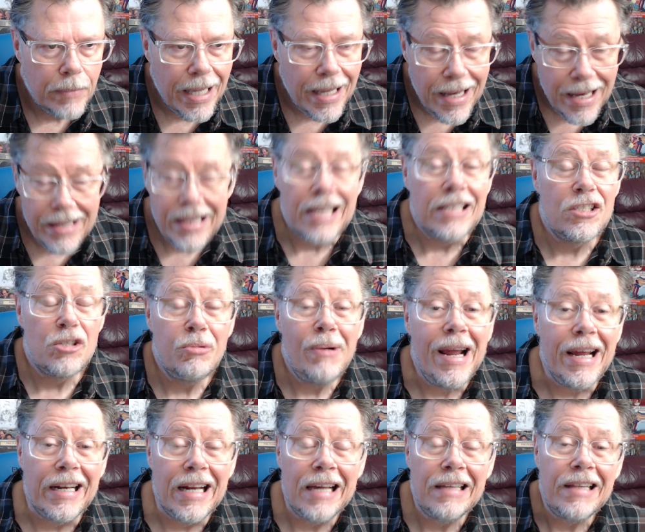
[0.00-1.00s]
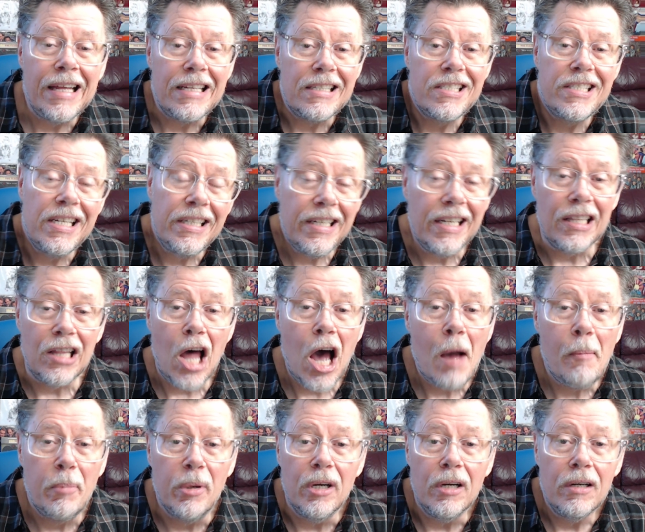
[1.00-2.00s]
That's right, I like Cyndi
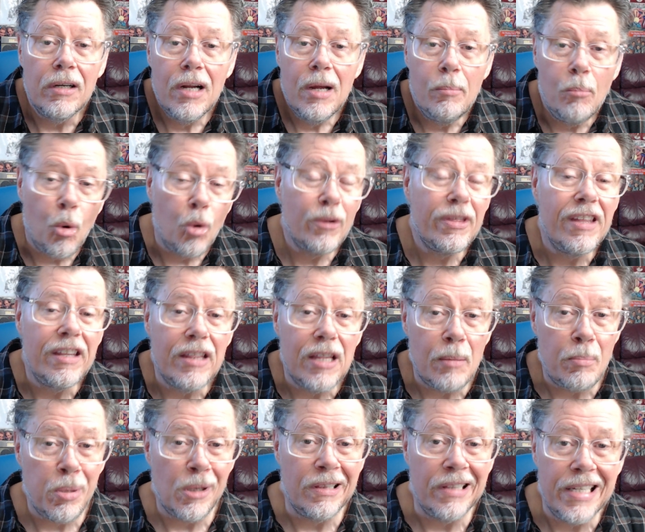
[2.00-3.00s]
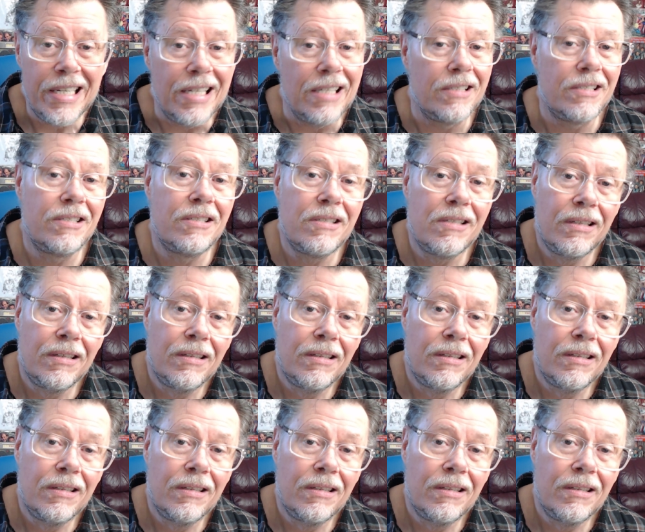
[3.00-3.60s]
Lauper more than The Police.